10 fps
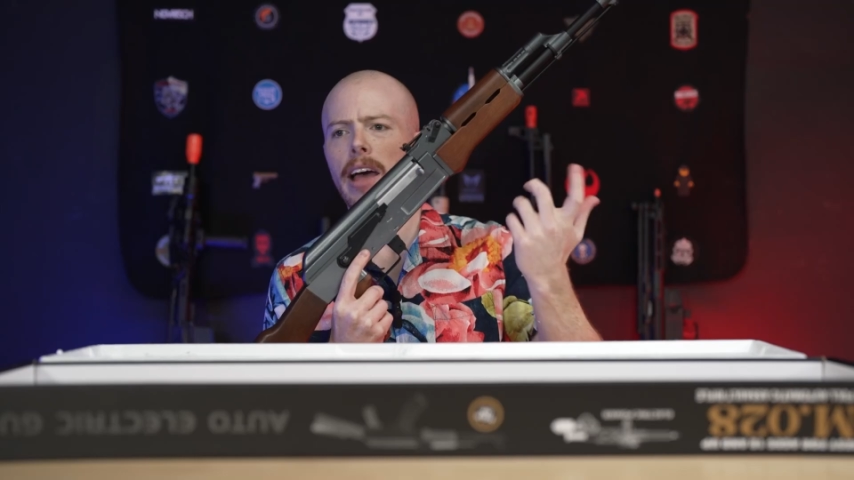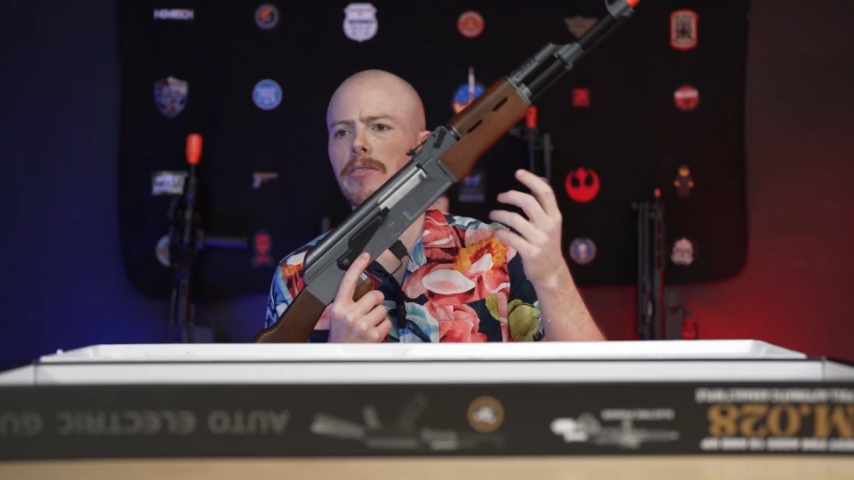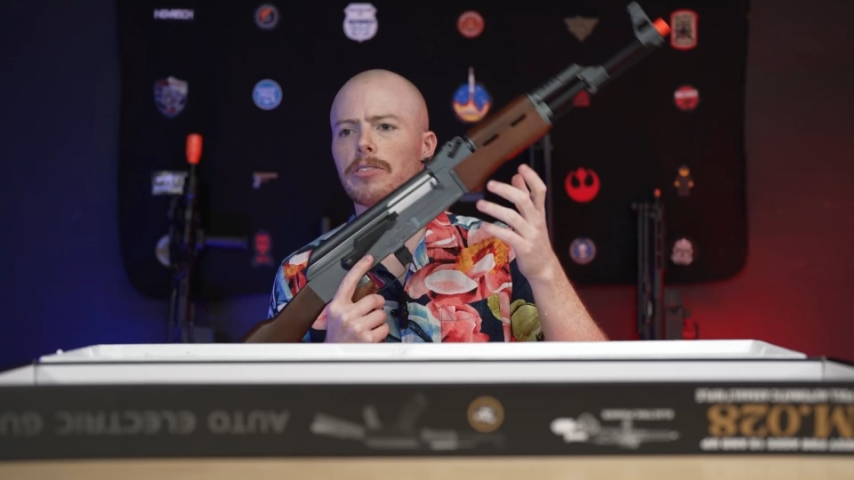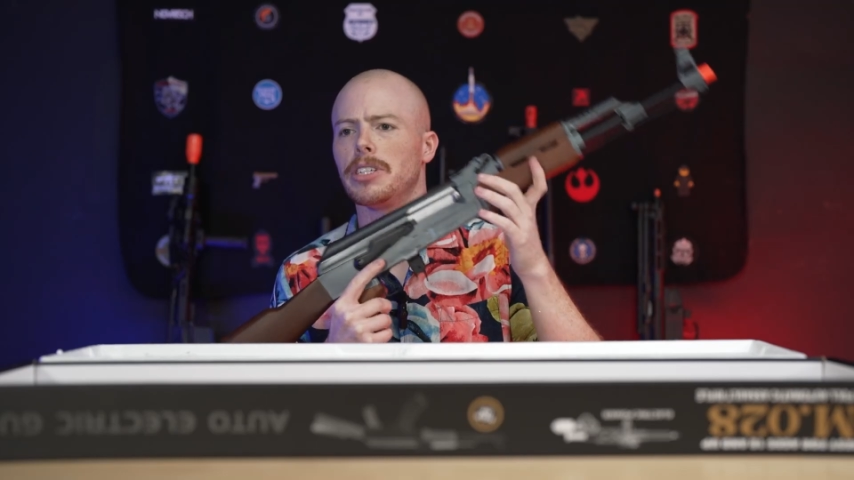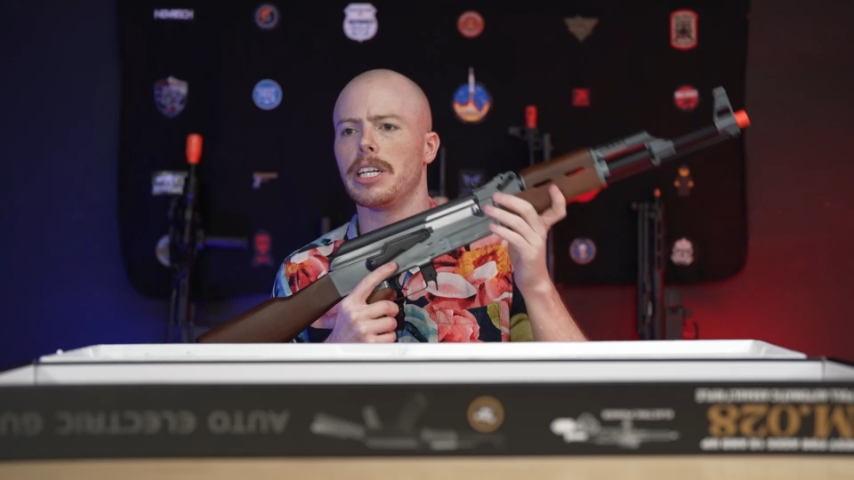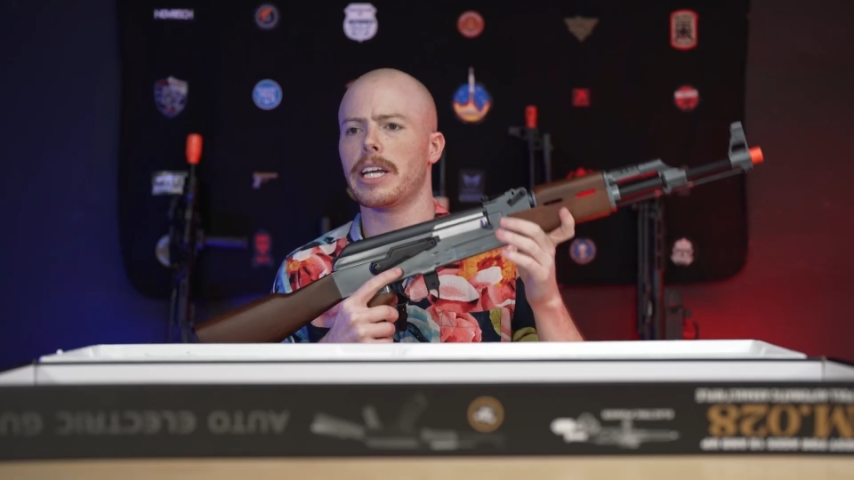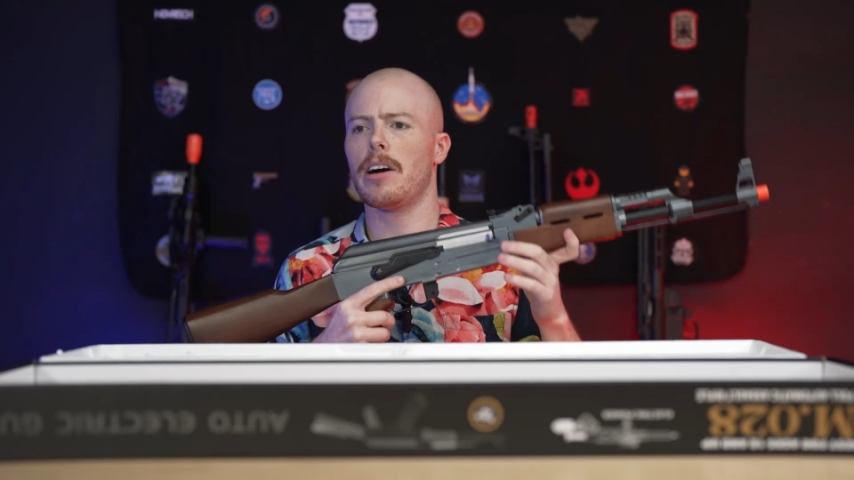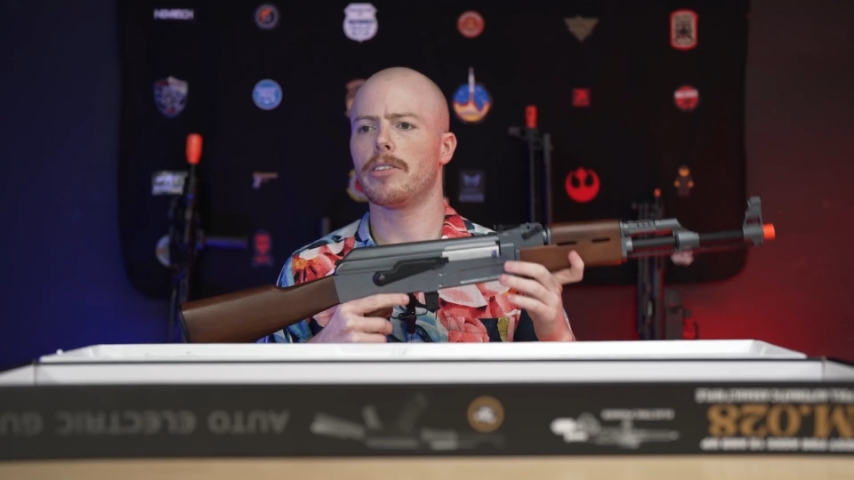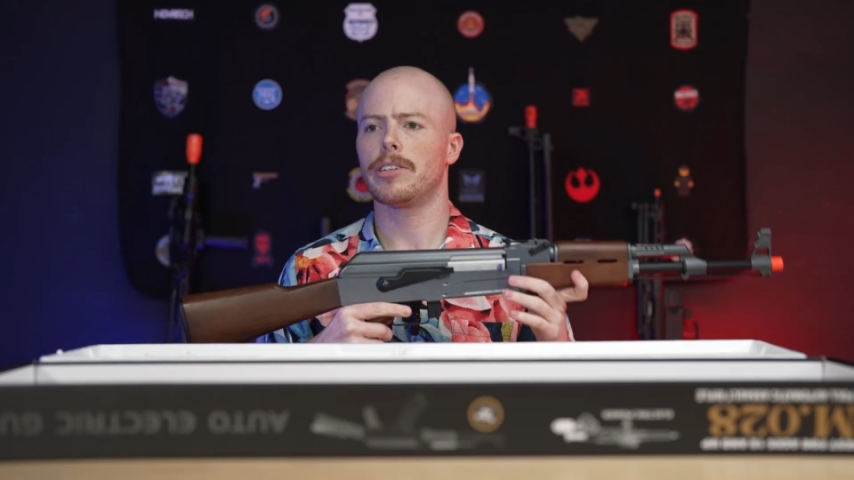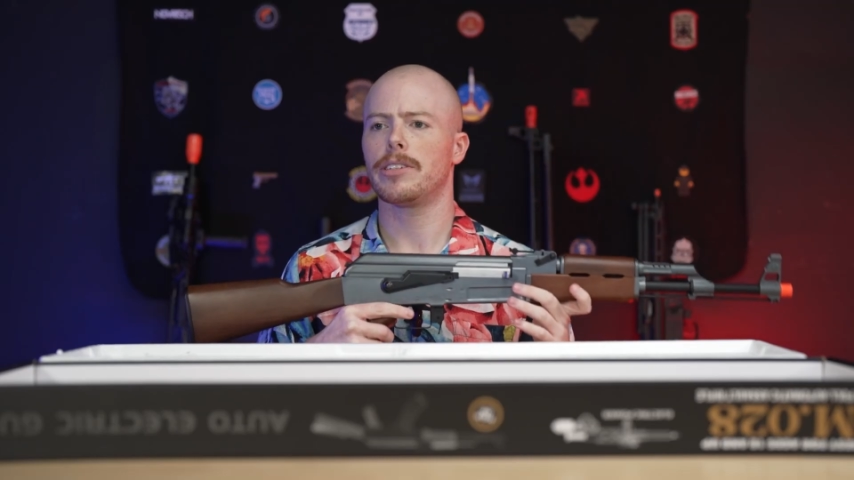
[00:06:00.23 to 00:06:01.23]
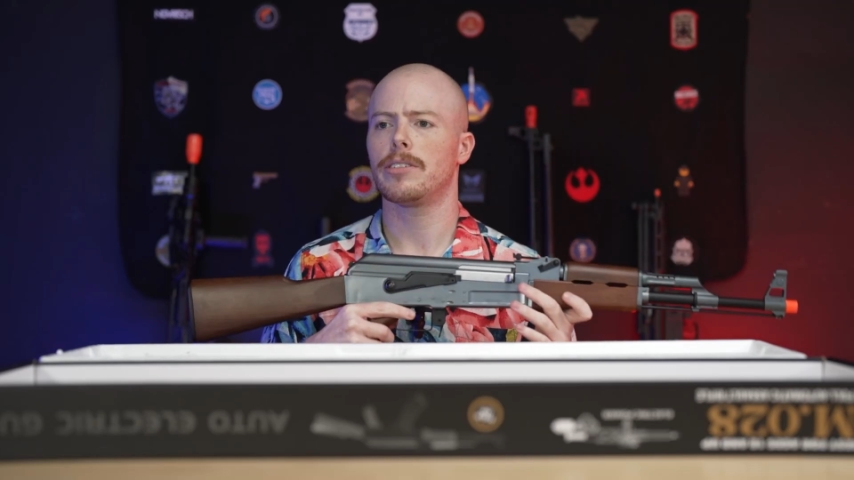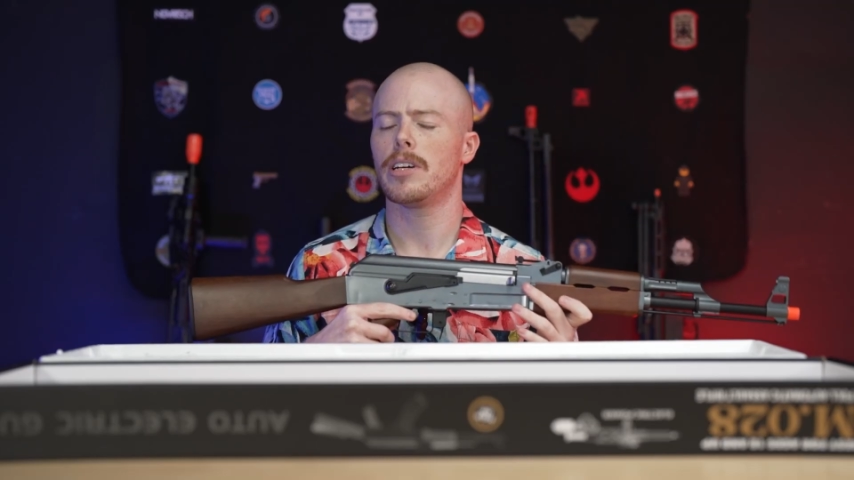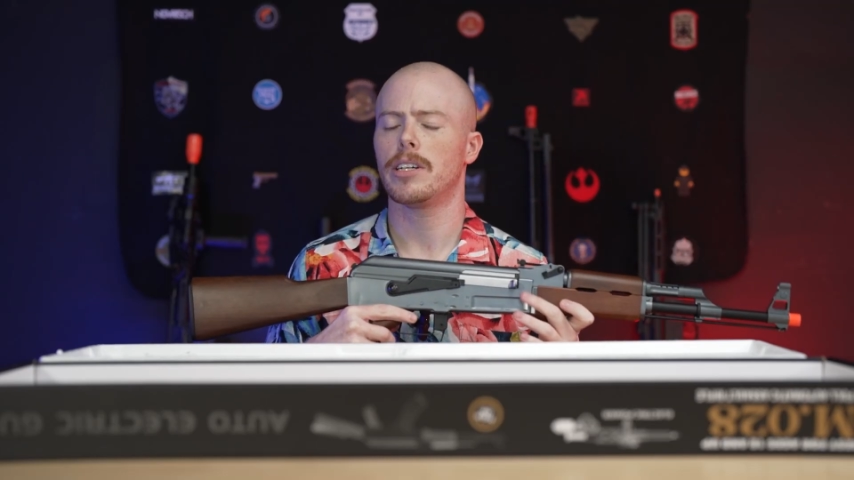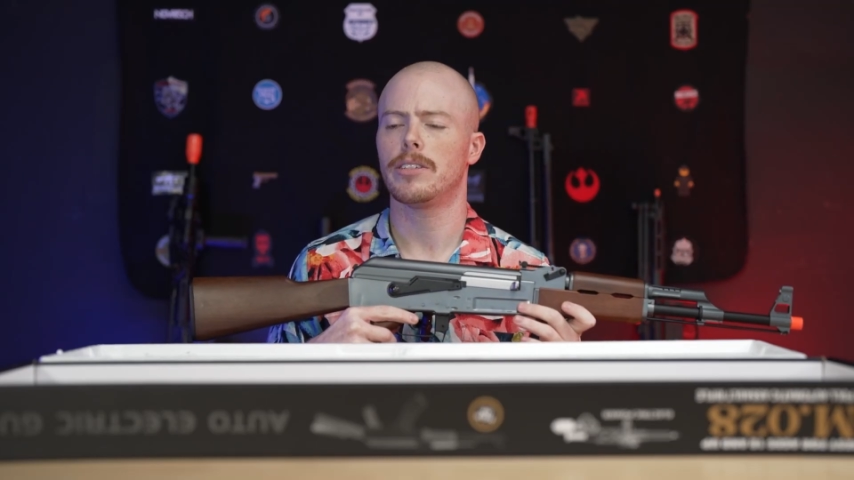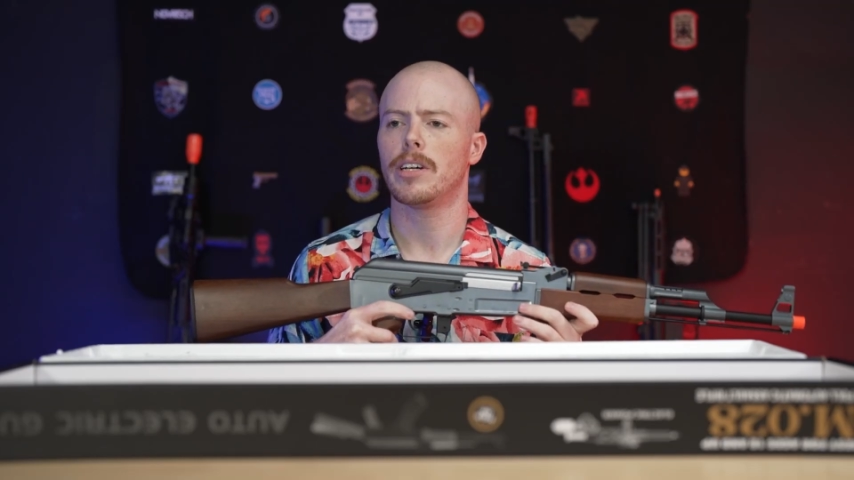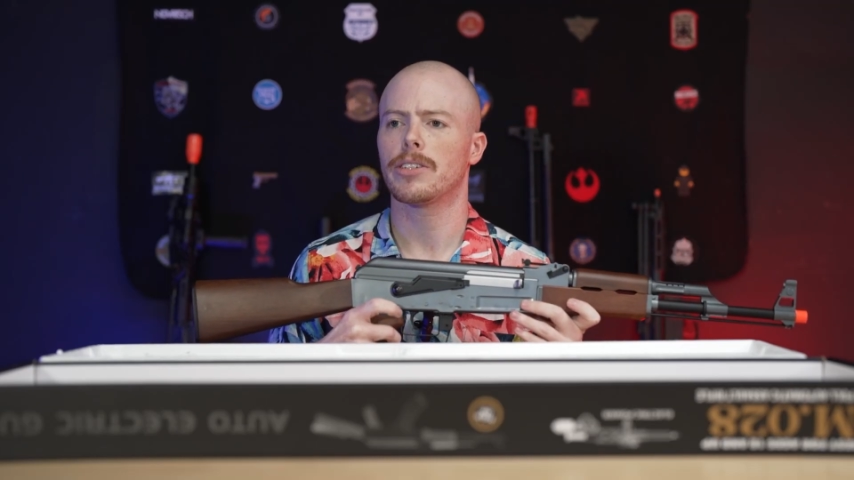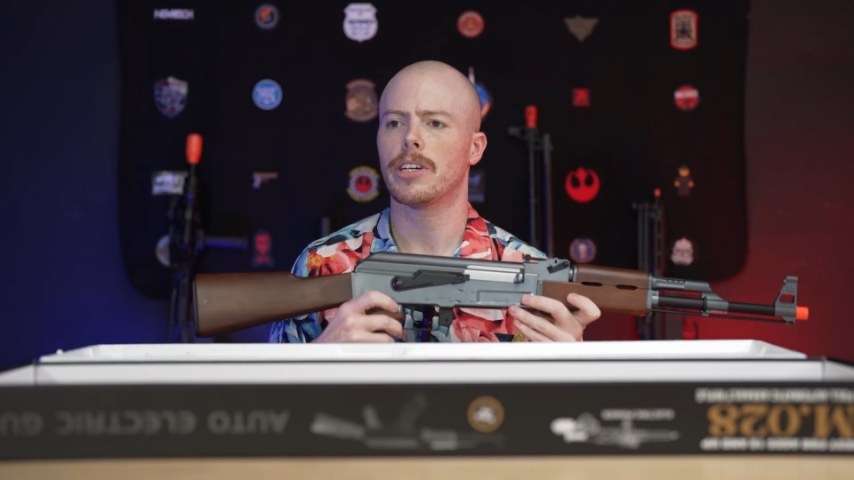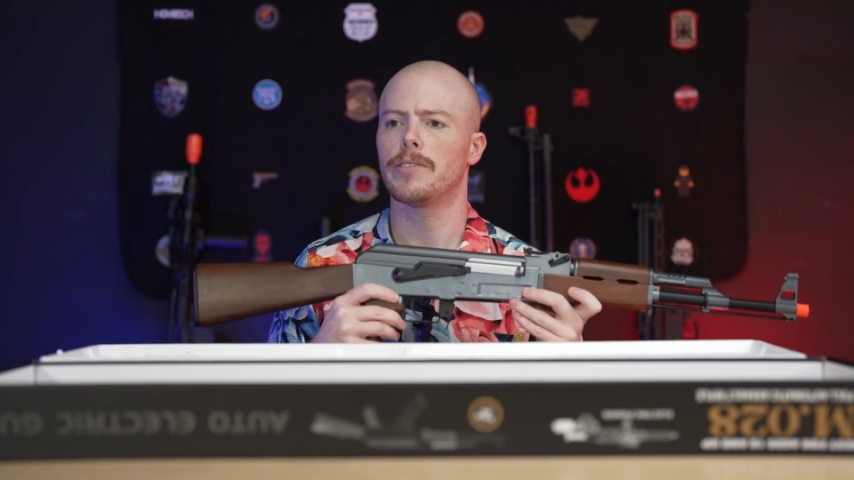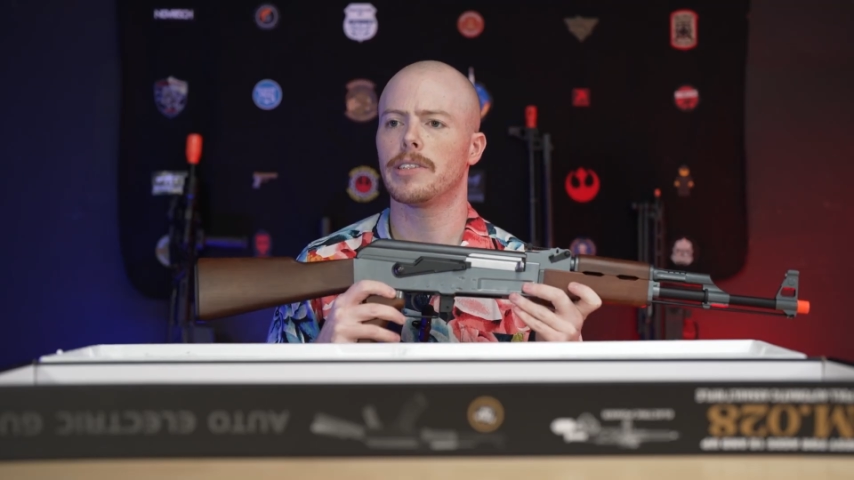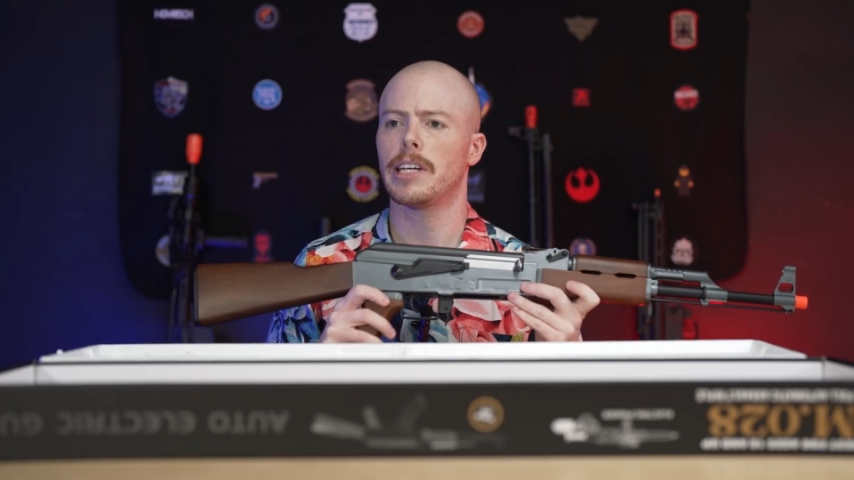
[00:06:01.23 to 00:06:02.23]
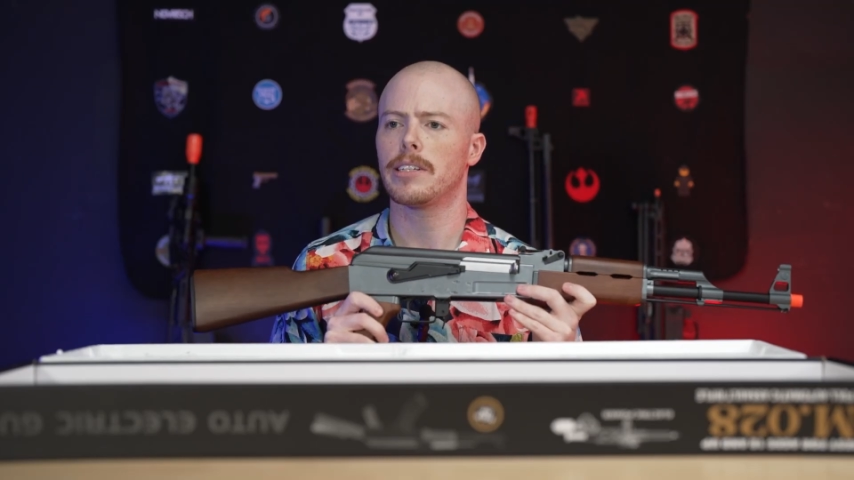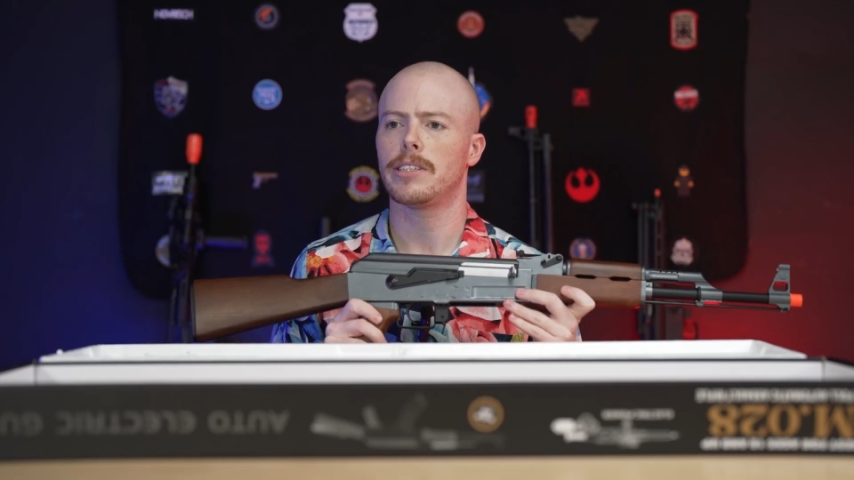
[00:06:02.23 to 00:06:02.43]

haven't really encountered a dust cover that